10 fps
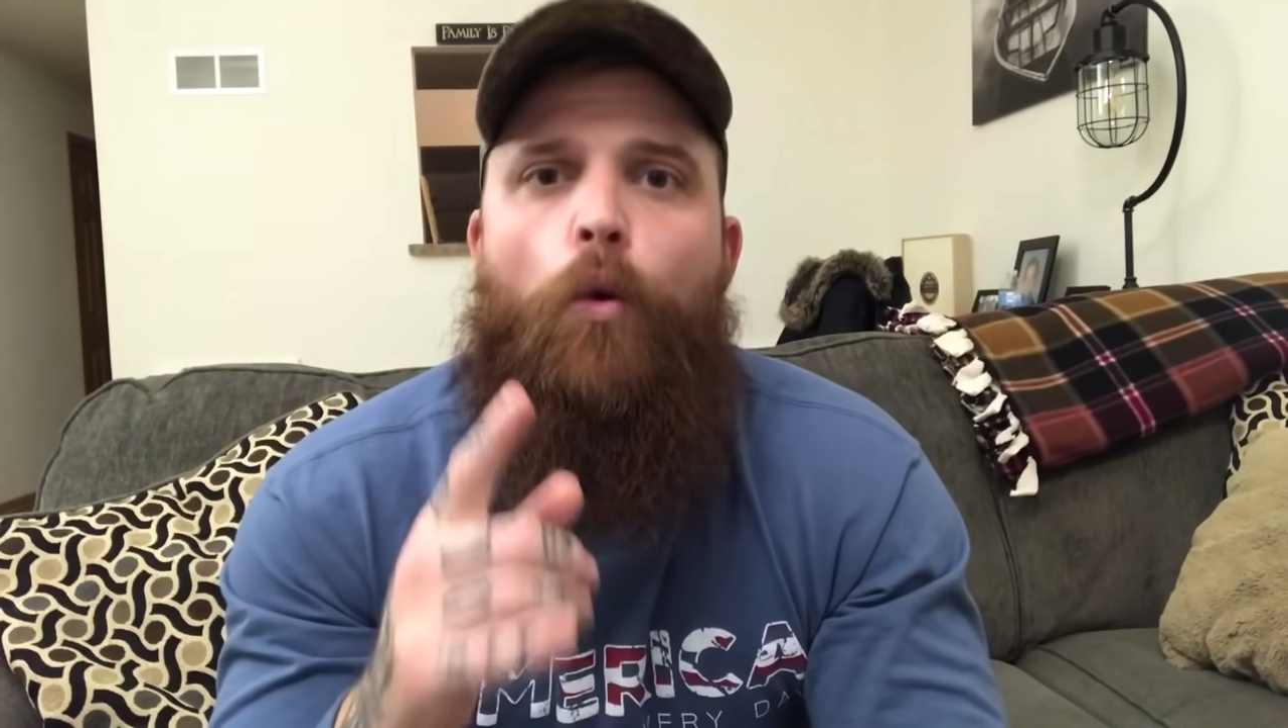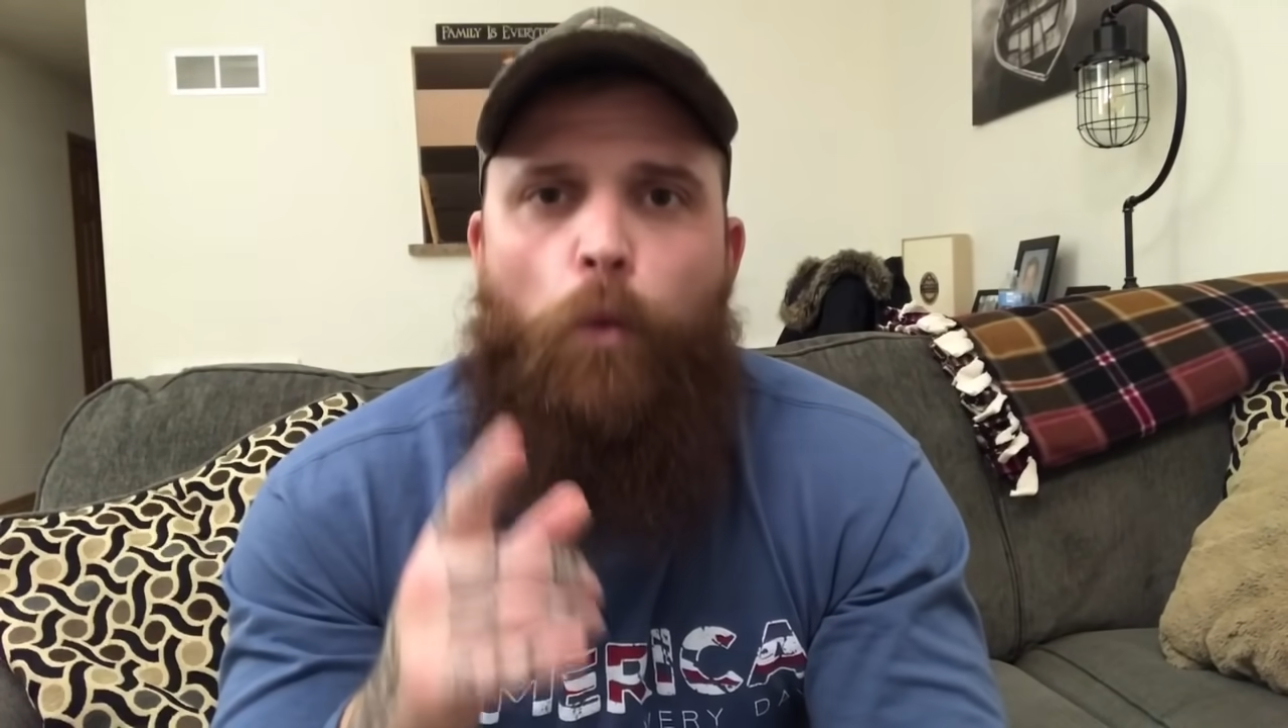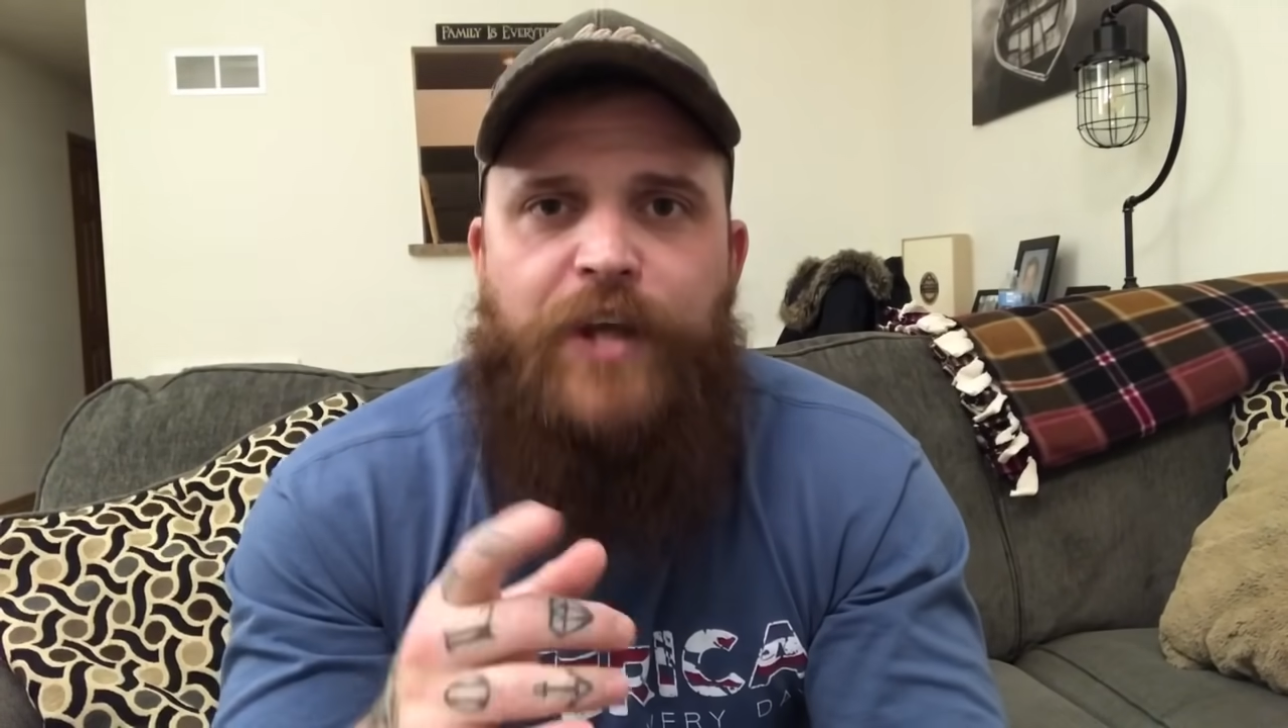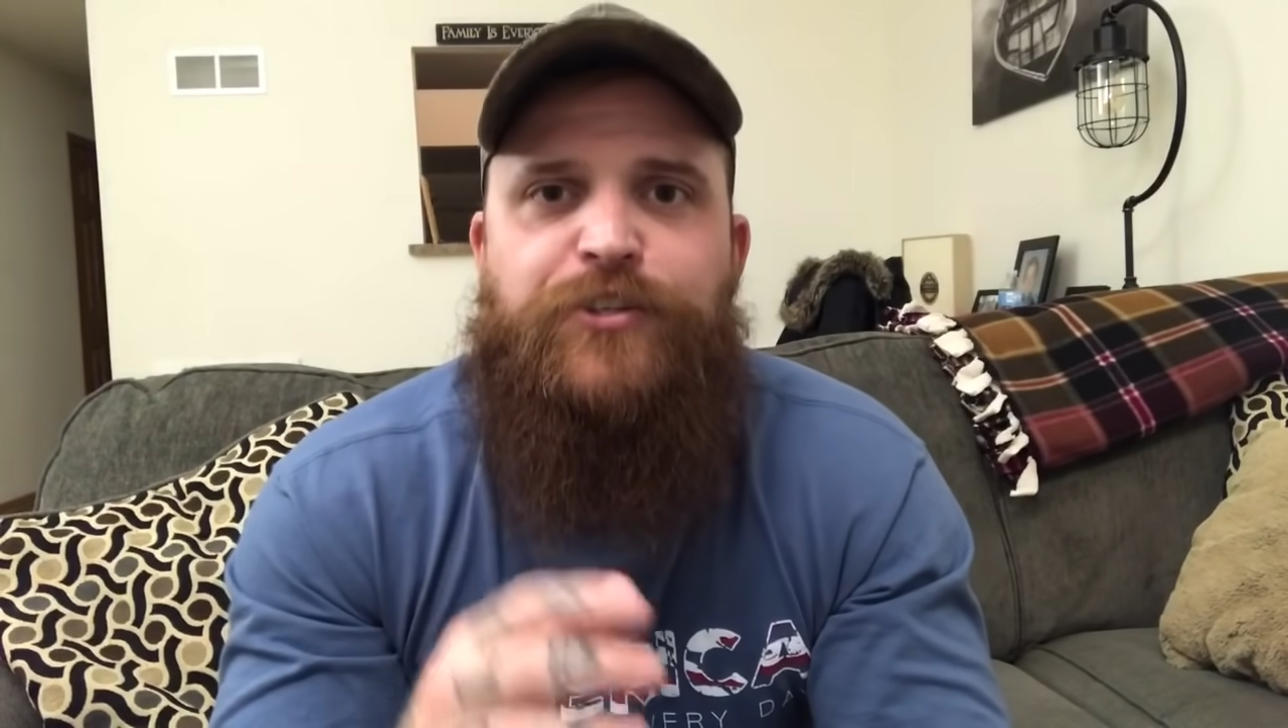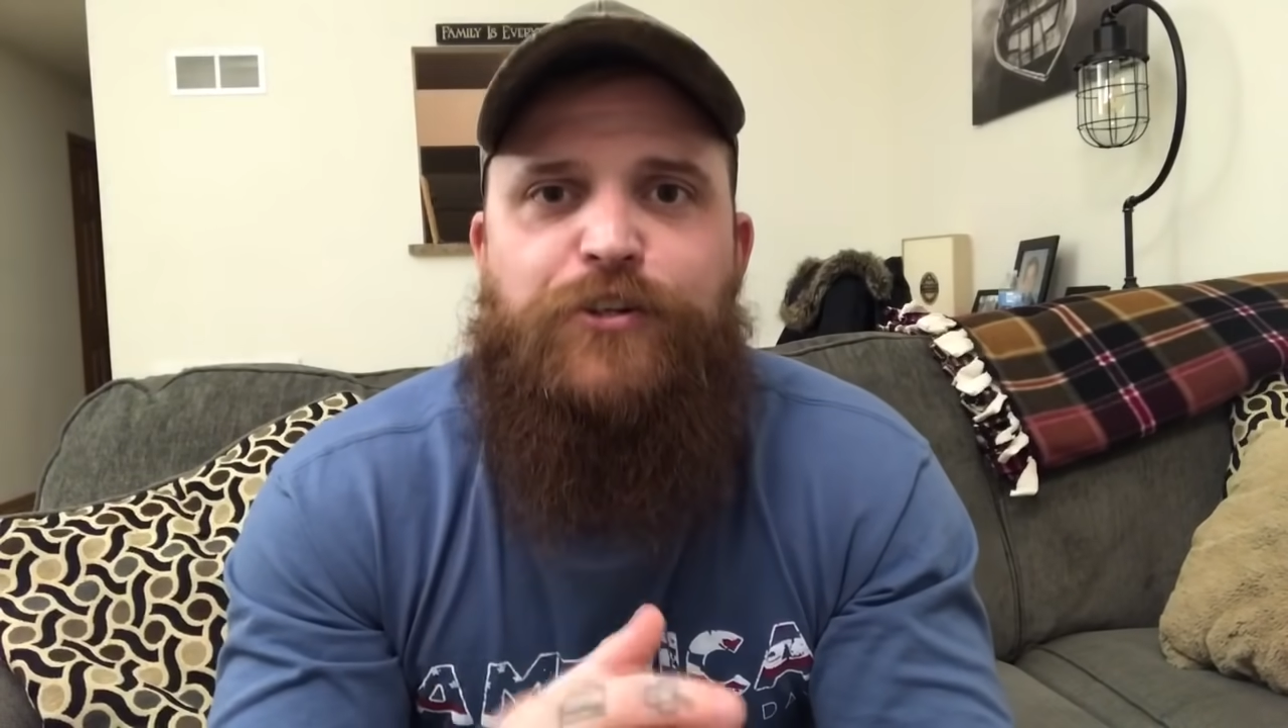
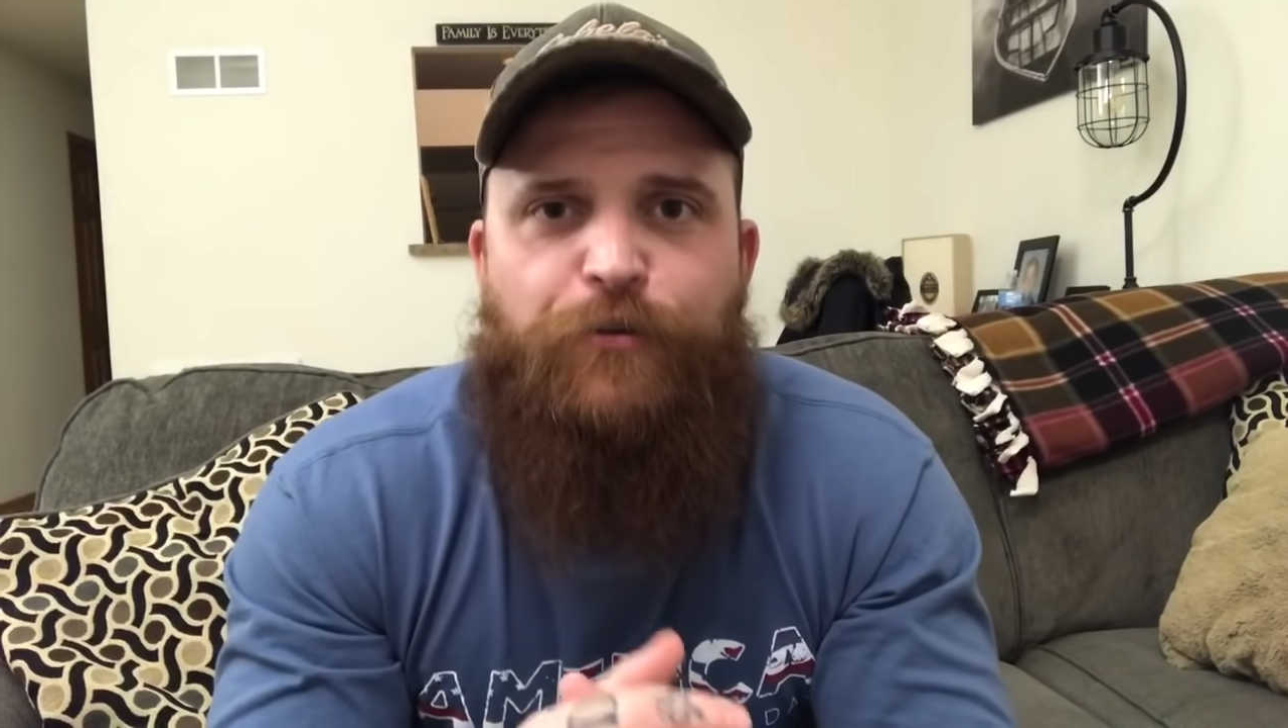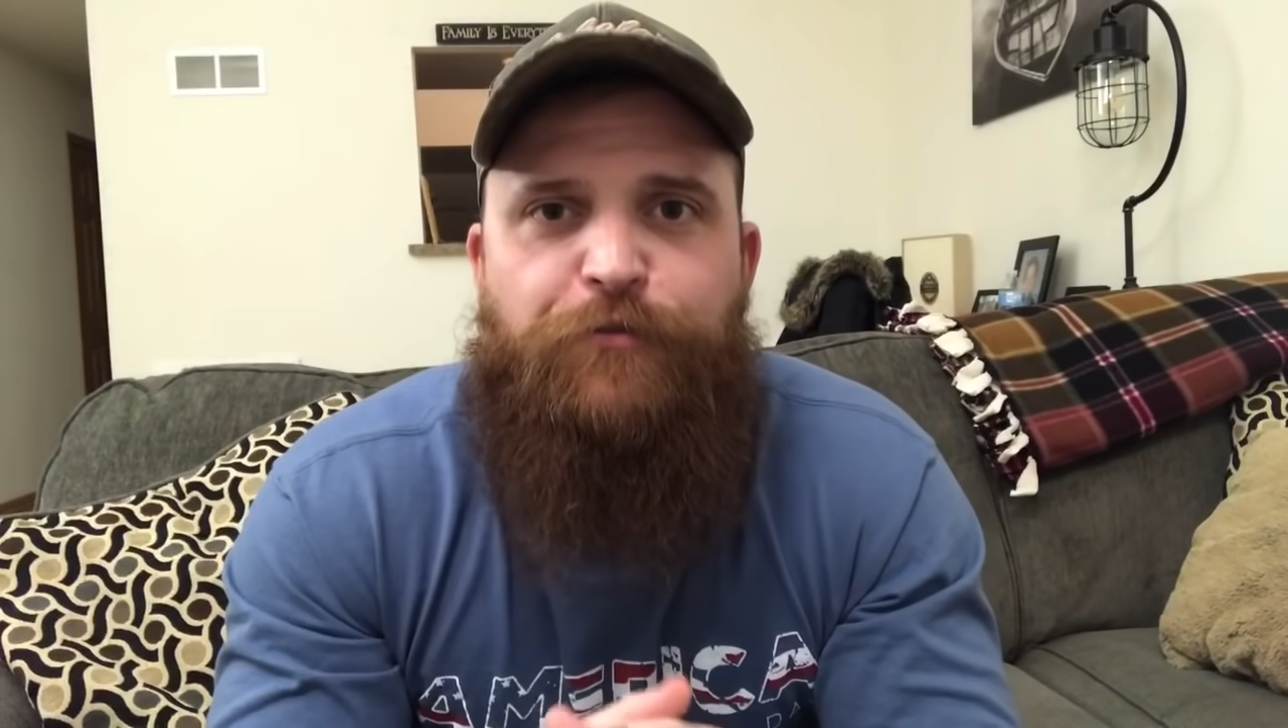Wait till your